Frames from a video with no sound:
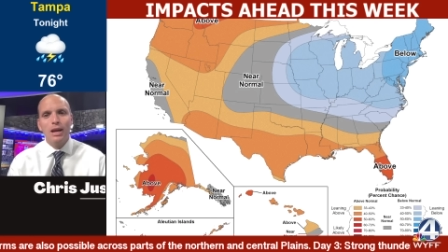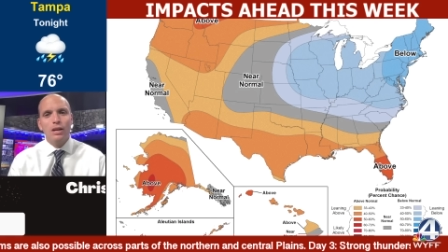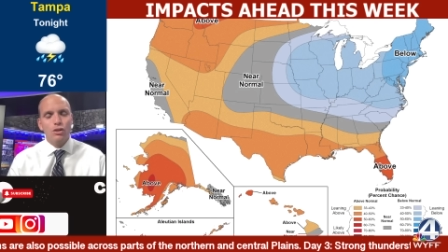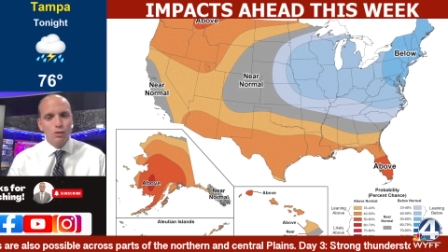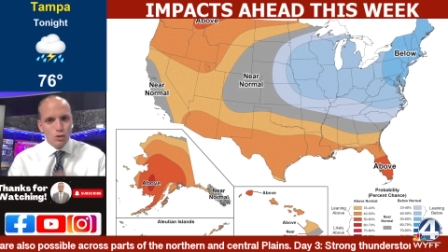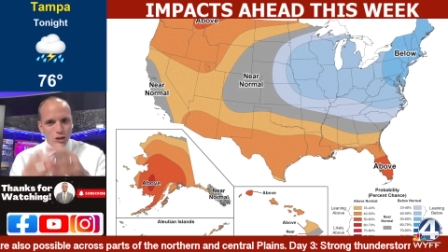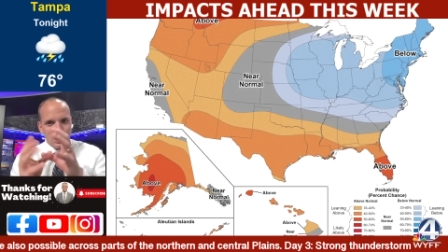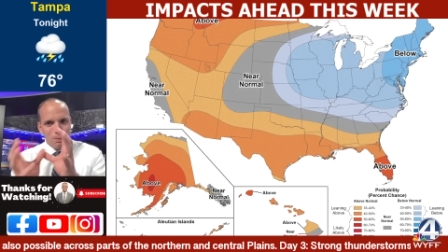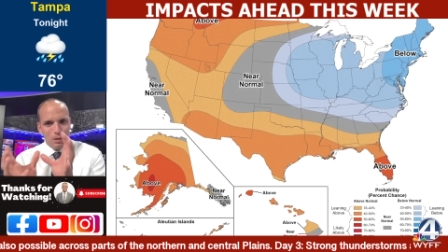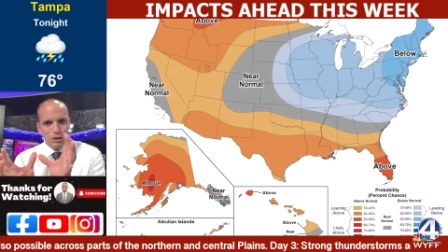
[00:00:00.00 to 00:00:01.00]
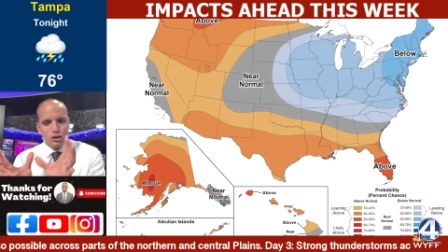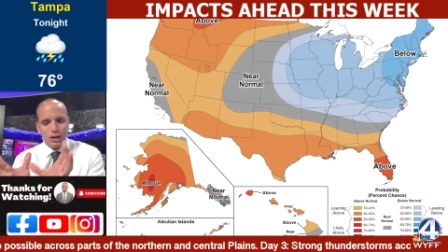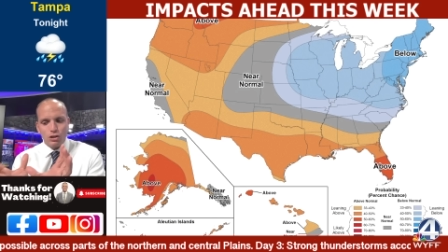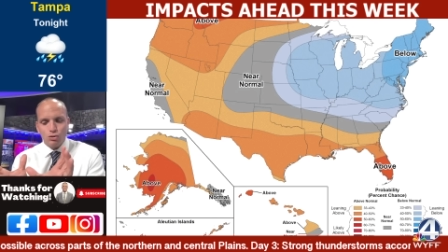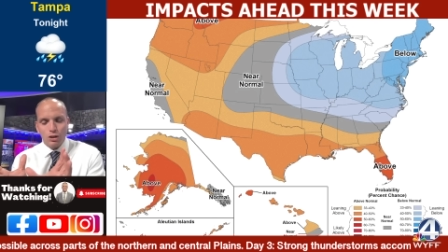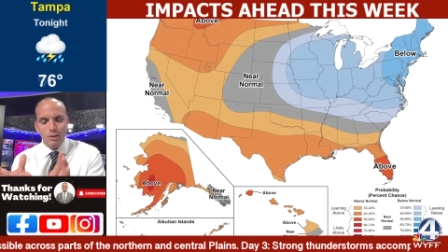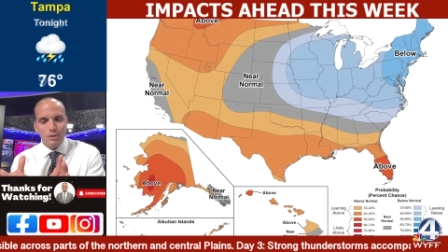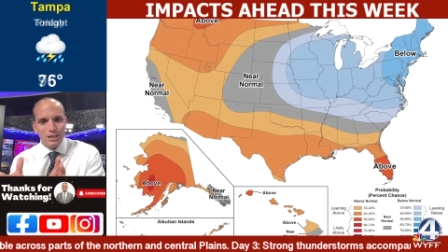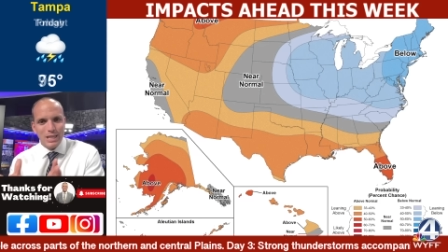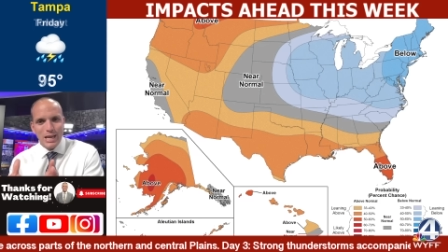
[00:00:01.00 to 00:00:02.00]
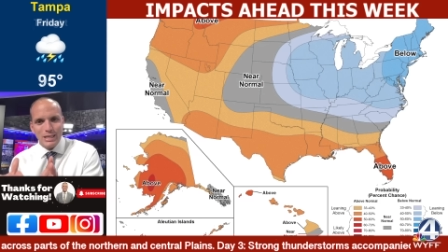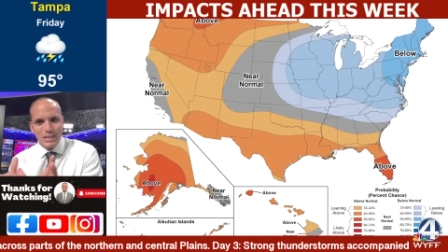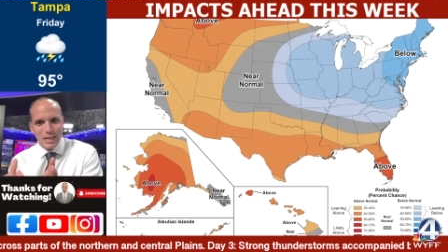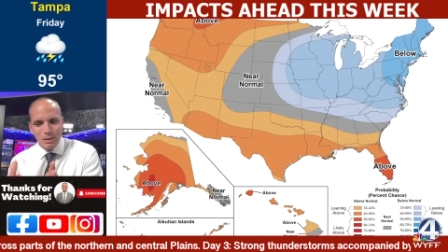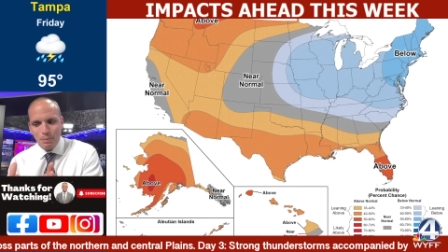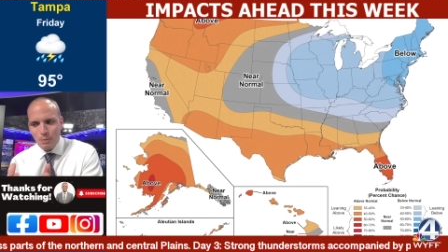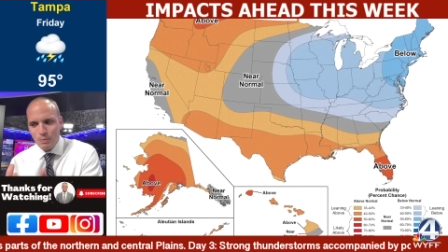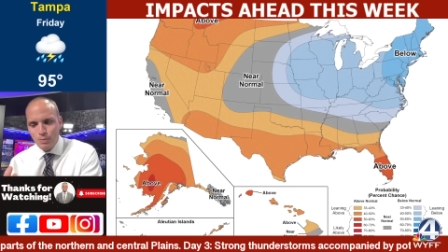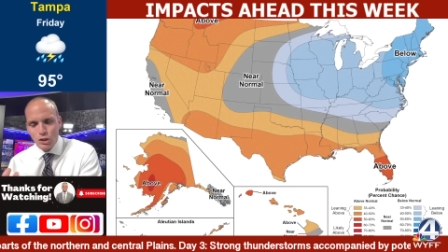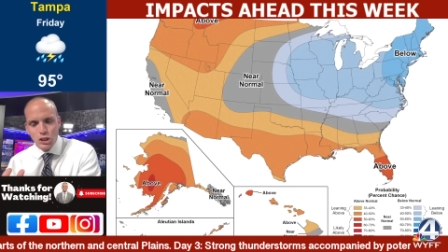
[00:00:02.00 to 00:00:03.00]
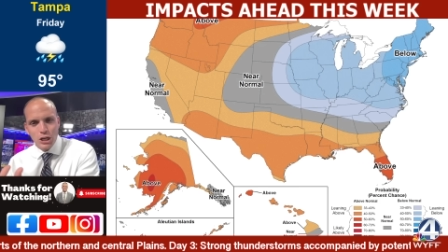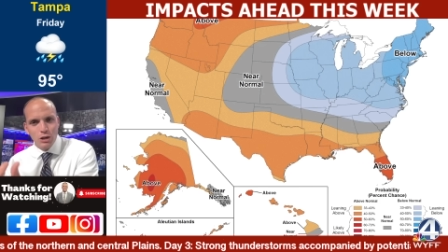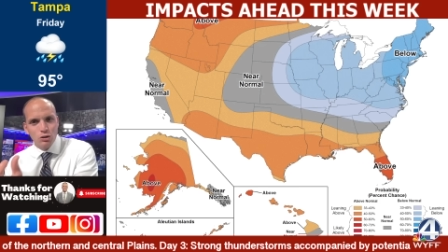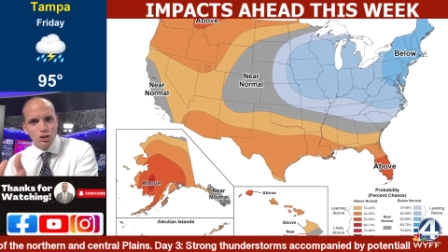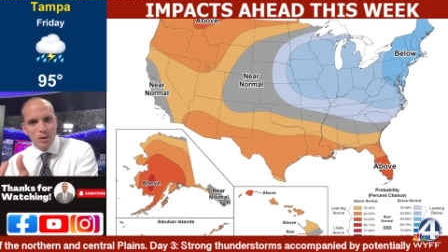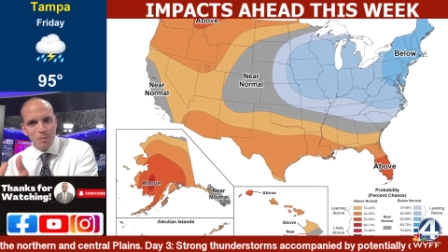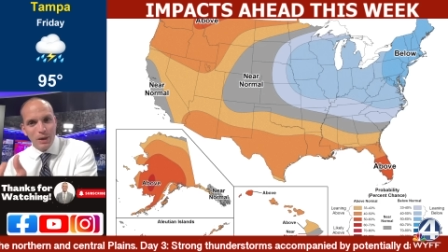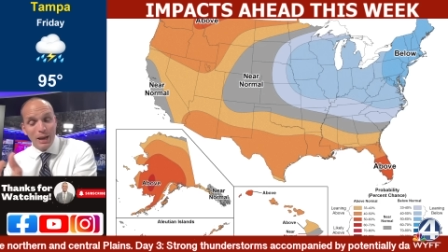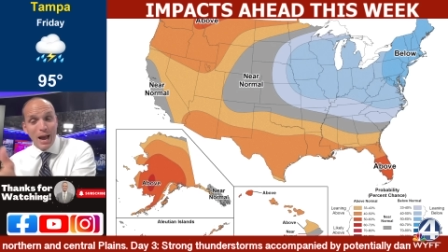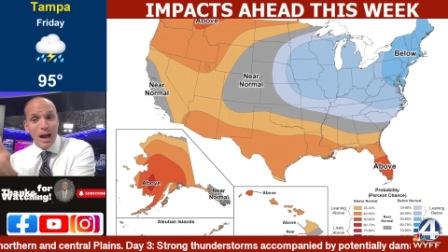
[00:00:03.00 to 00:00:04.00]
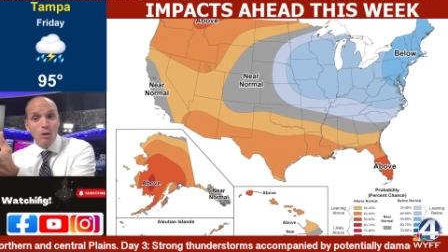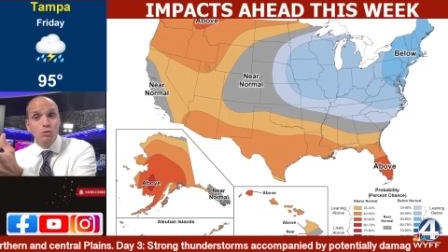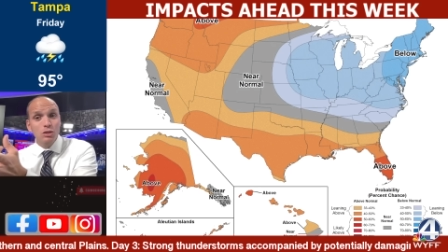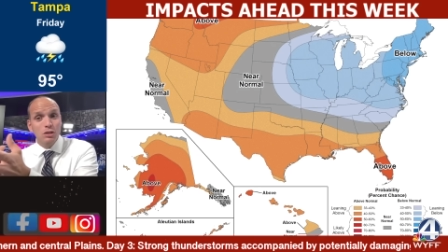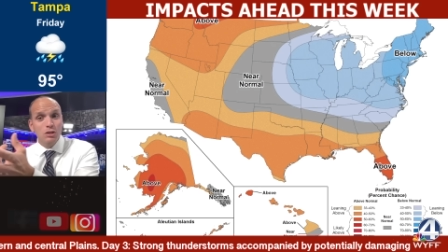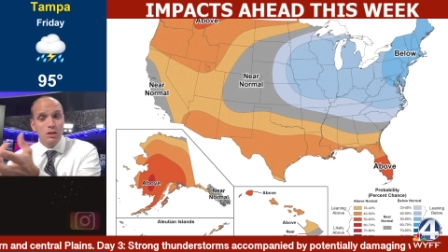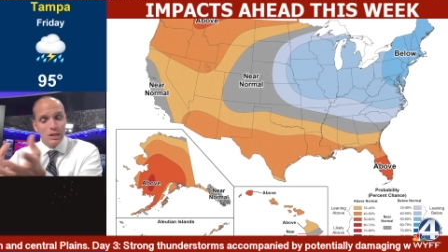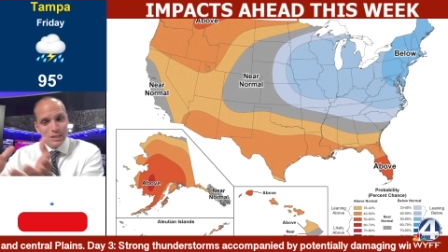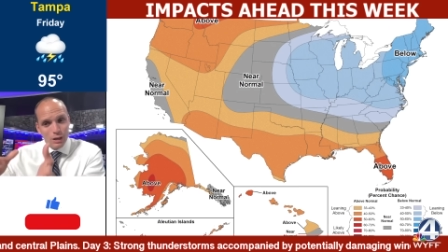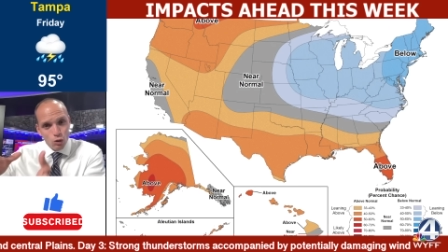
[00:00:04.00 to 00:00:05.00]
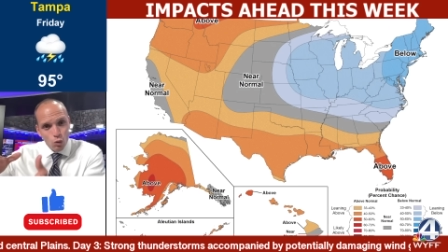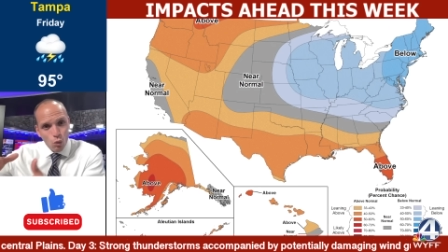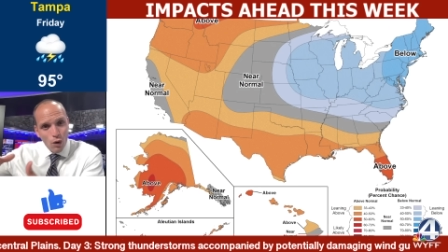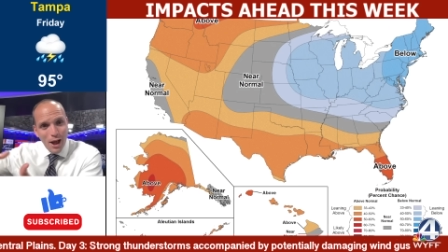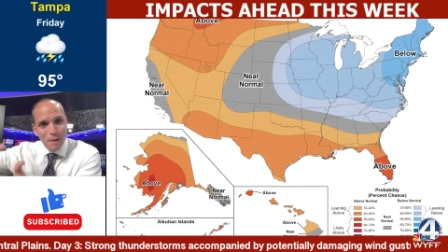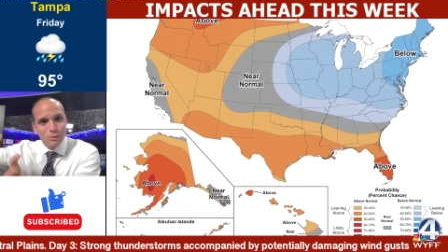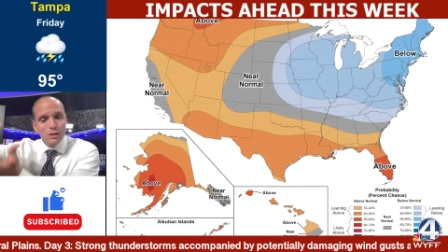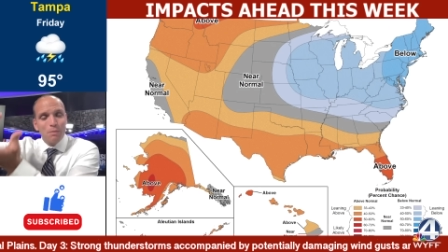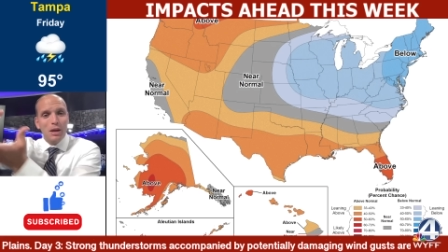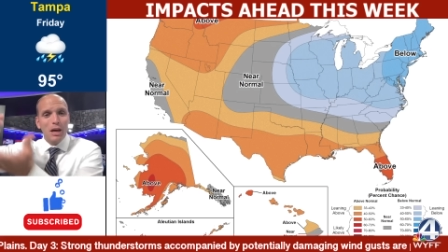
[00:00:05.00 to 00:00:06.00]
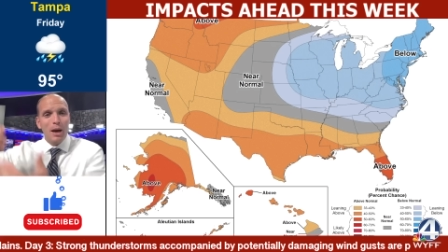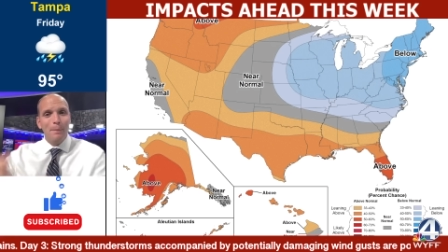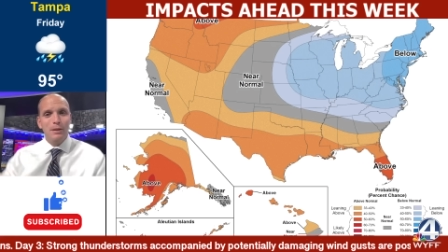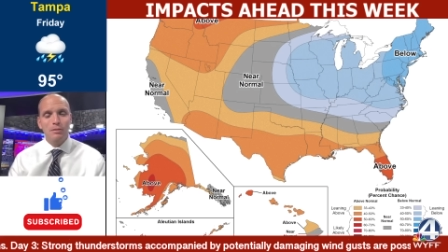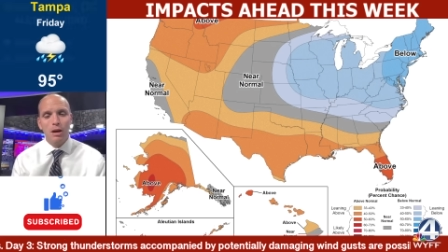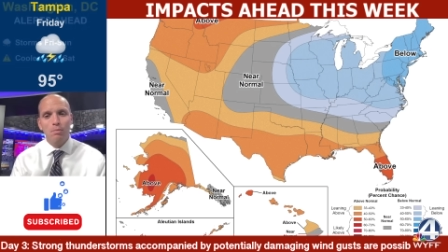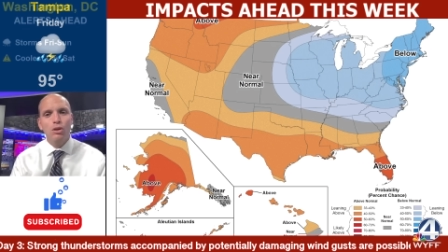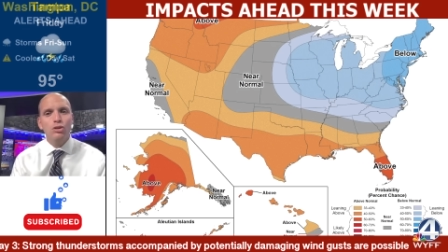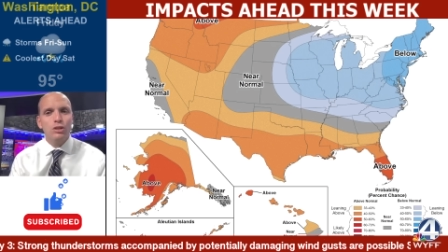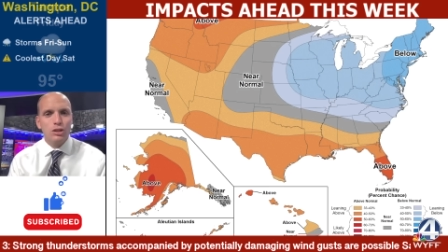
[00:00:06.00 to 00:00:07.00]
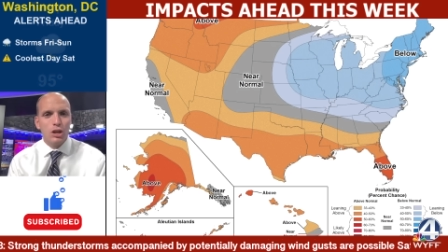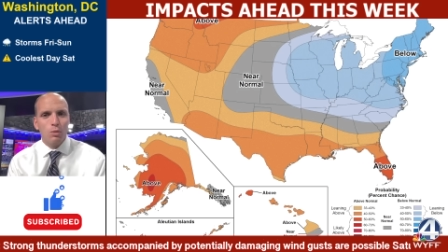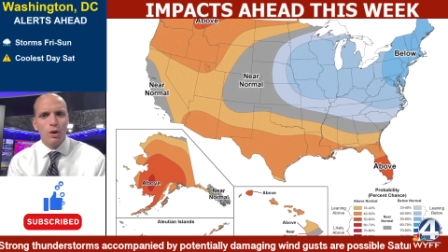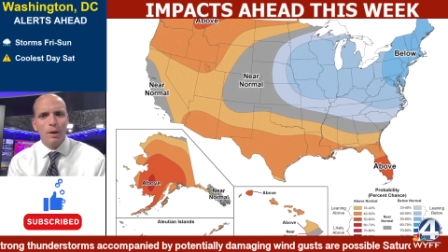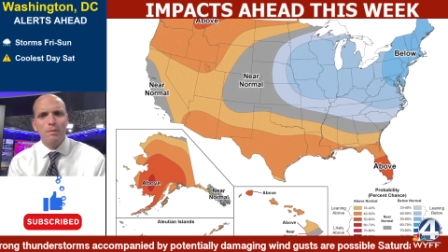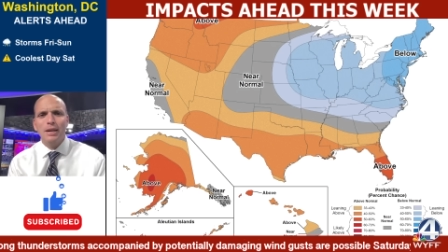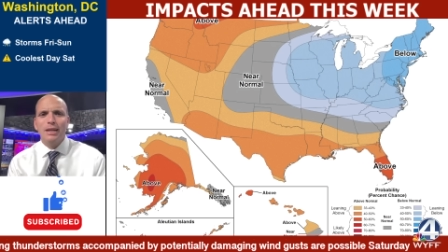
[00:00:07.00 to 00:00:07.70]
So, if there's a dip in the jet stream, does that dip steer something out? Does it grab something up and, and push it somewhere?